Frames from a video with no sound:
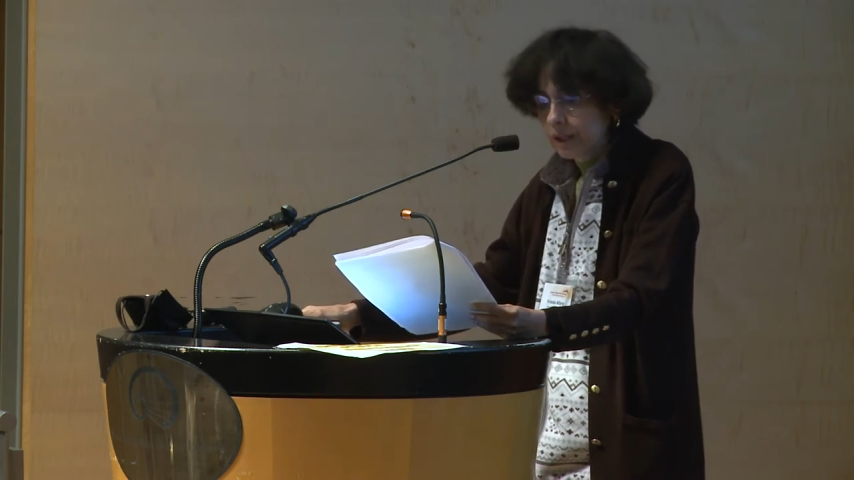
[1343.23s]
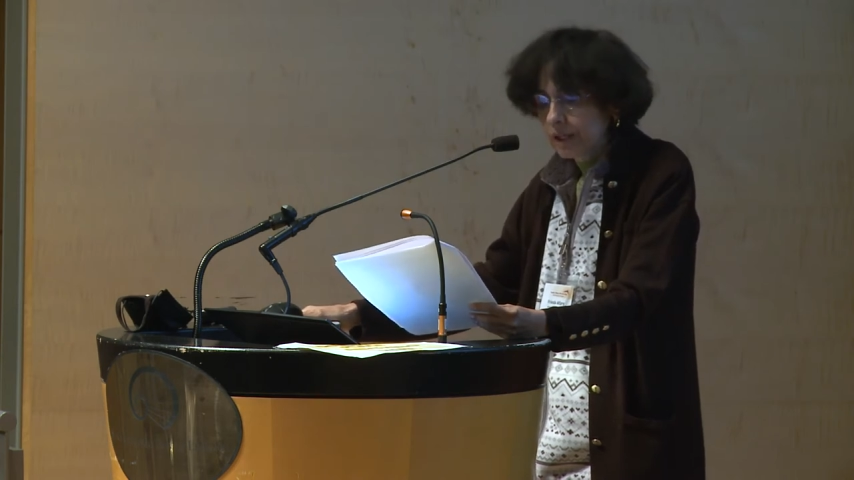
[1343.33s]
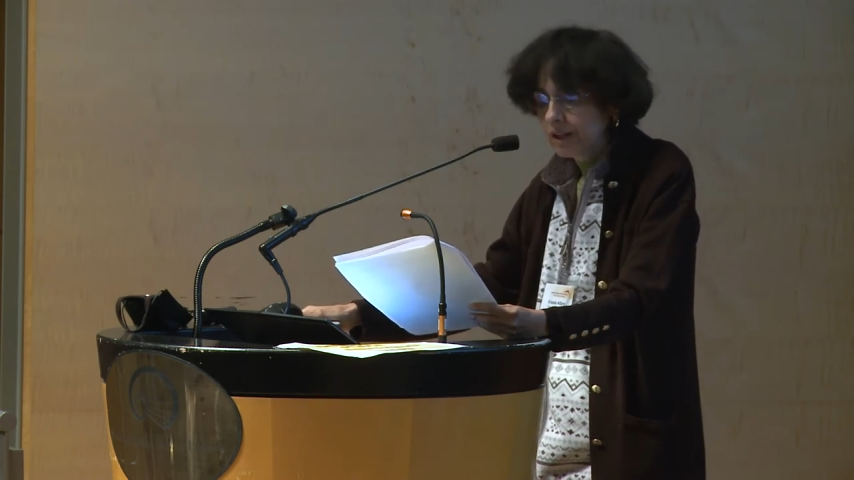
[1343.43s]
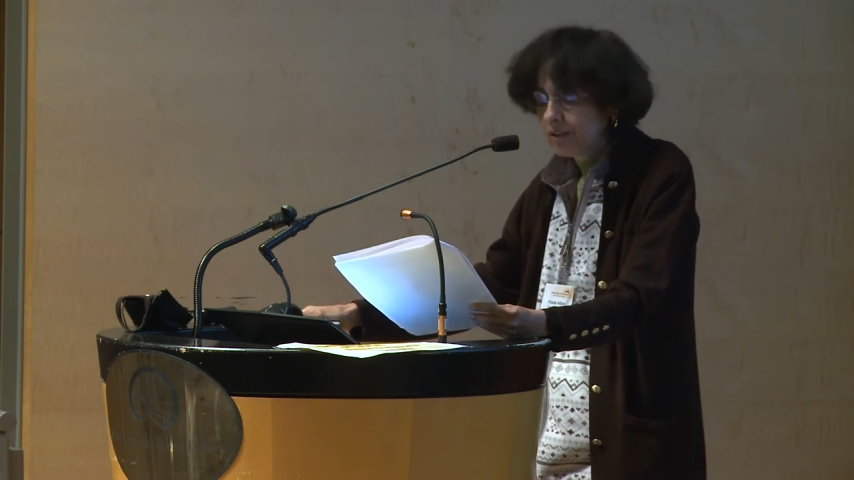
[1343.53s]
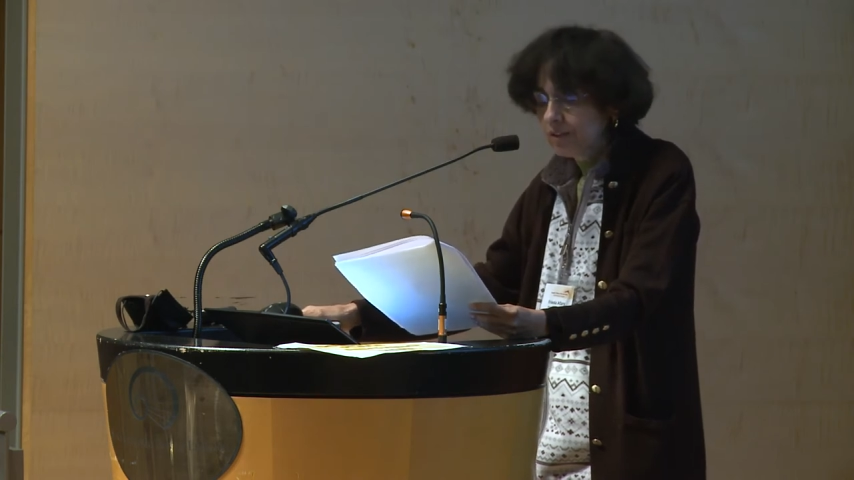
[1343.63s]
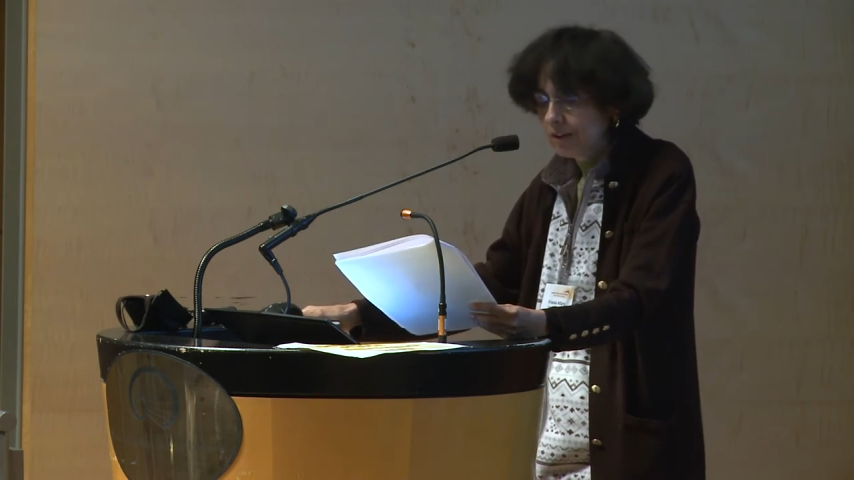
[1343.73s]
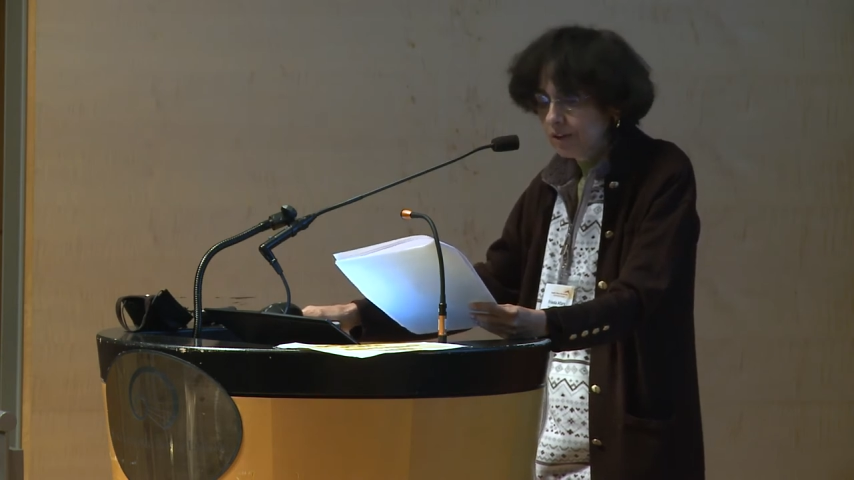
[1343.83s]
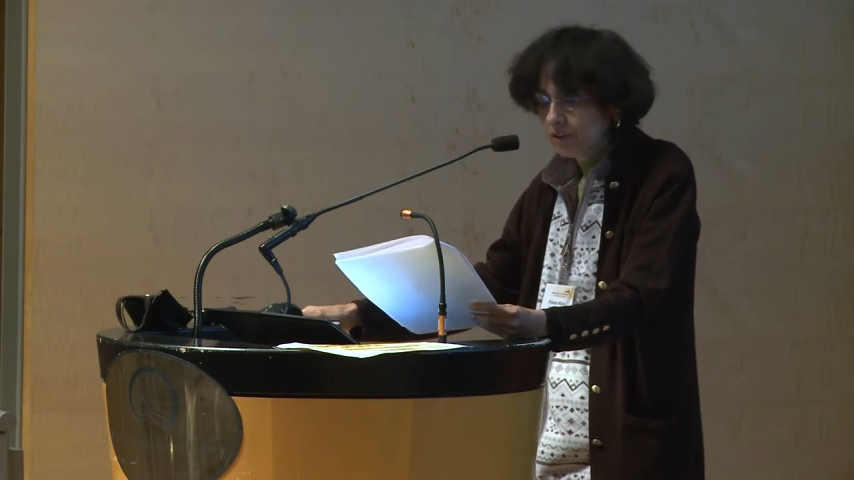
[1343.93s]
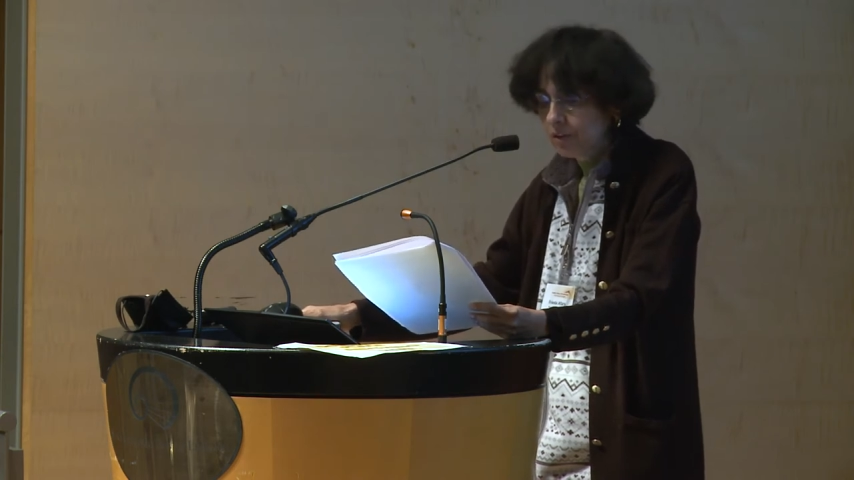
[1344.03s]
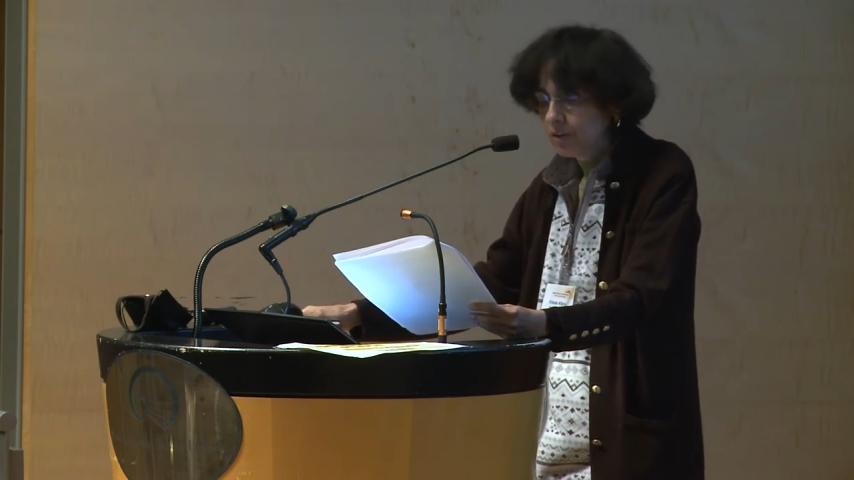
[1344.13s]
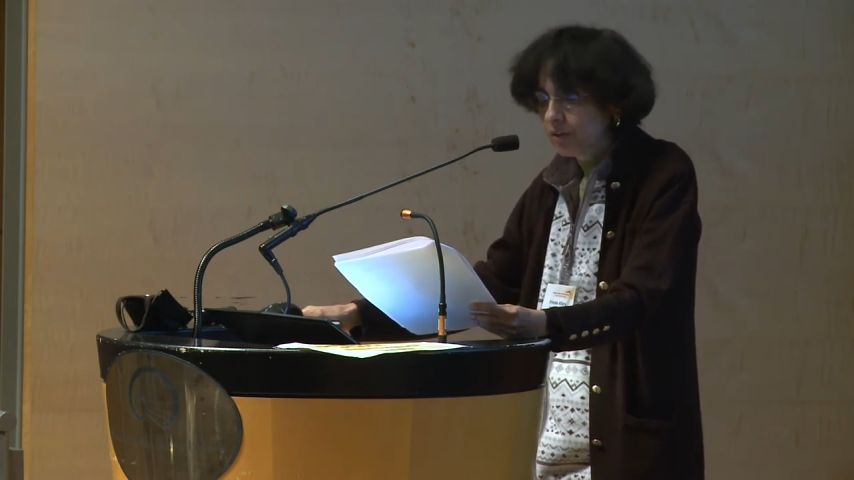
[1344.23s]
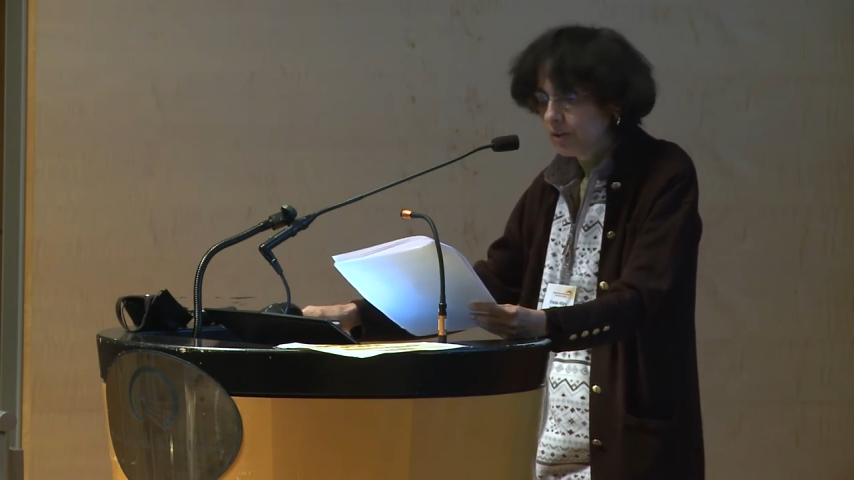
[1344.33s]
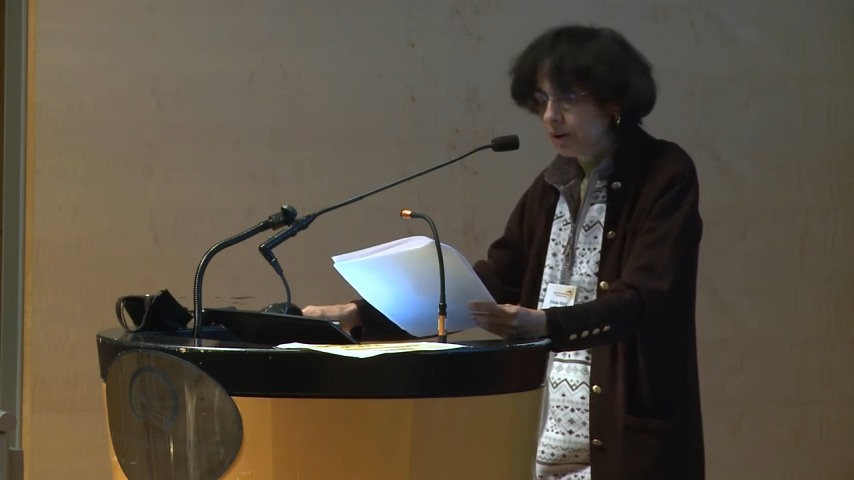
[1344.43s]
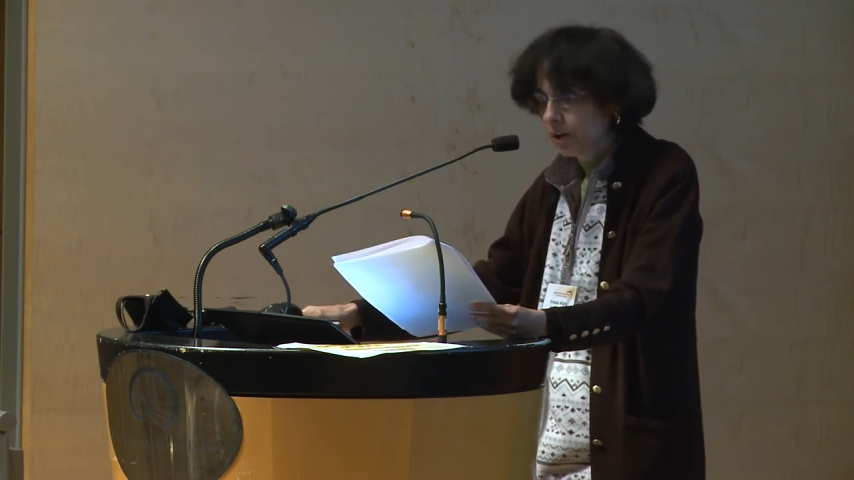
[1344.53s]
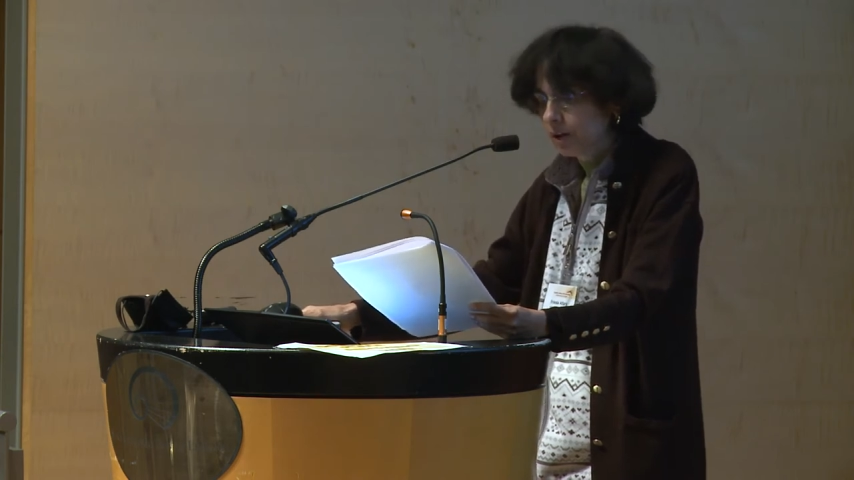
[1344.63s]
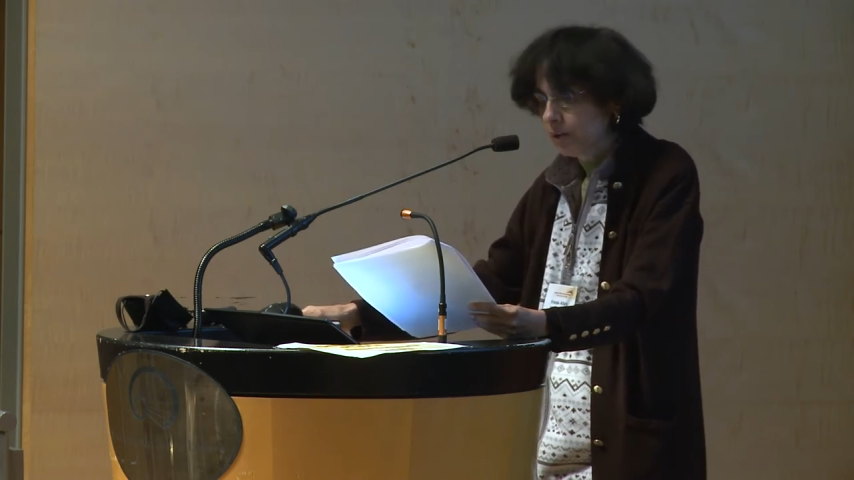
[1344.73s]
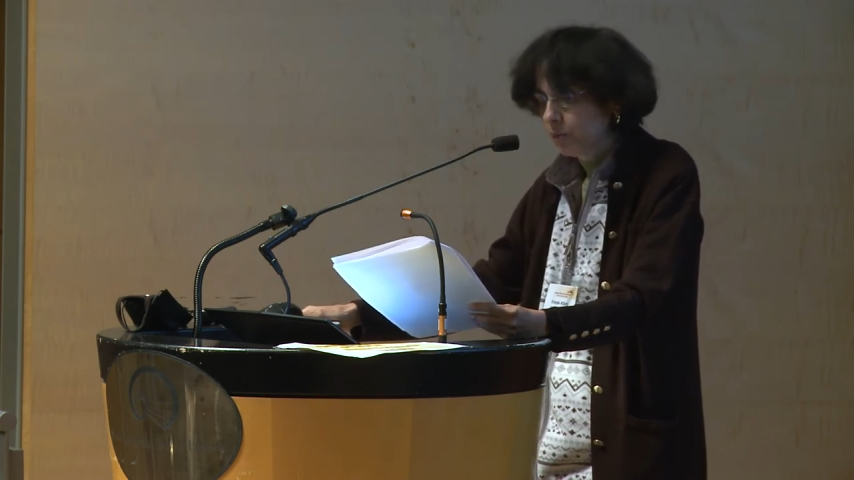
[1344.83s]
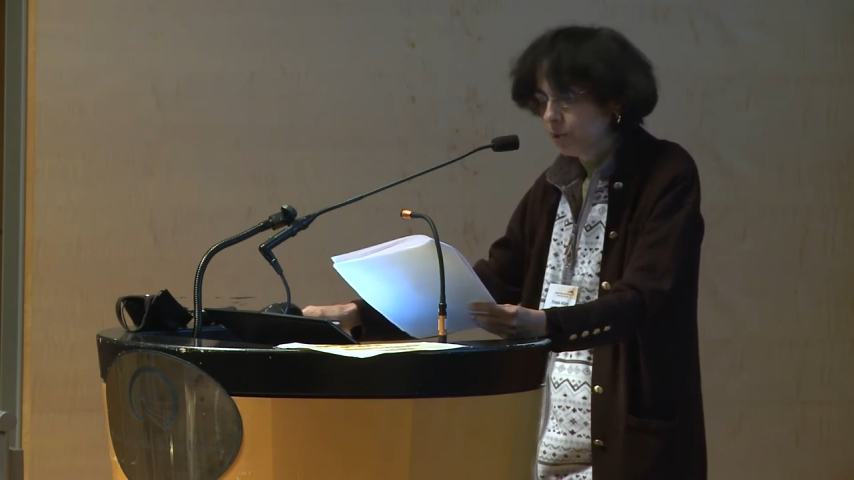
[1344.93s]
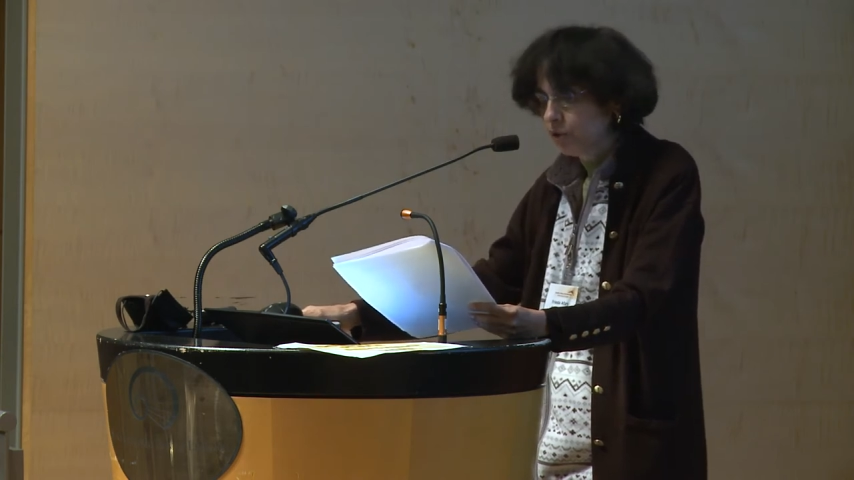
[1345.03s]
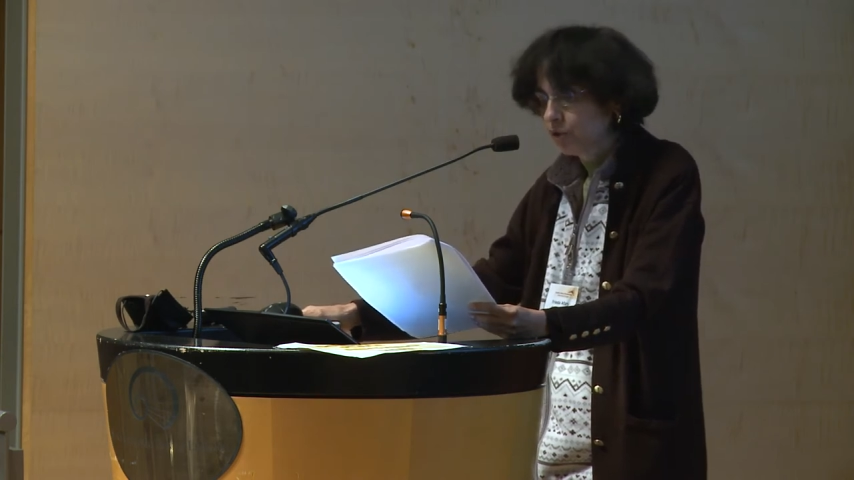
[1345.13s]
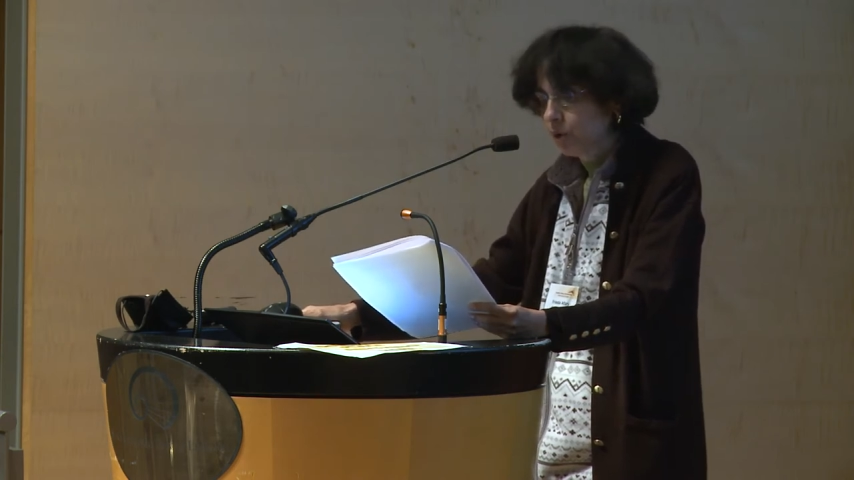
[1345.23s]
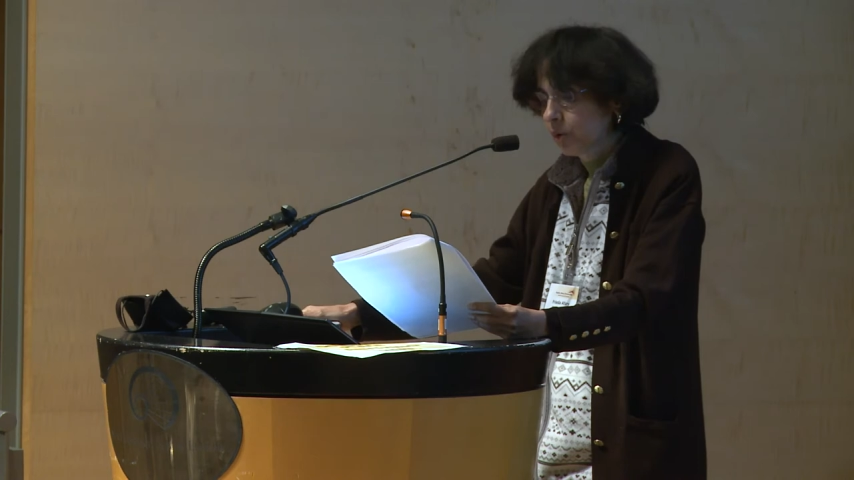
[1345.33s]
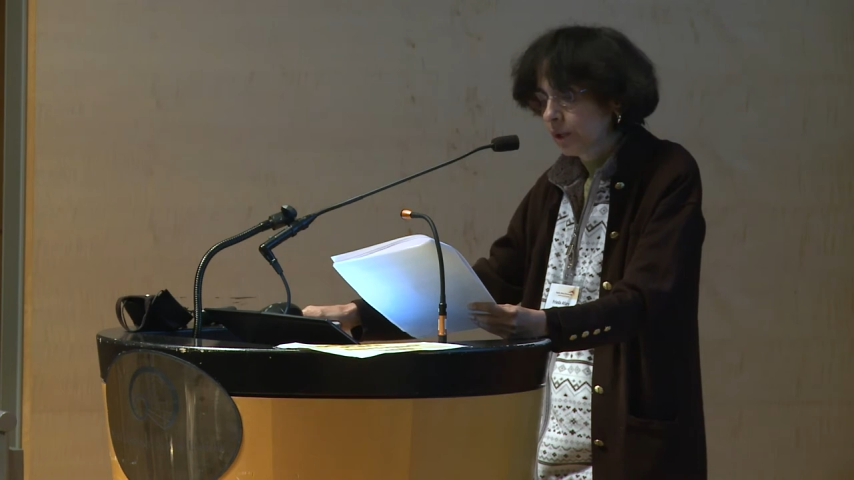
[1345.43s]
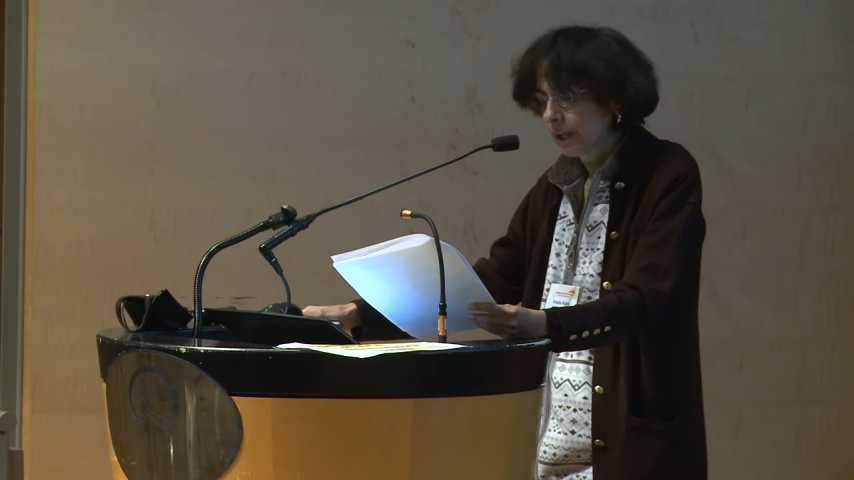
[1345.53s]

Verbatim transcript: each session started with showing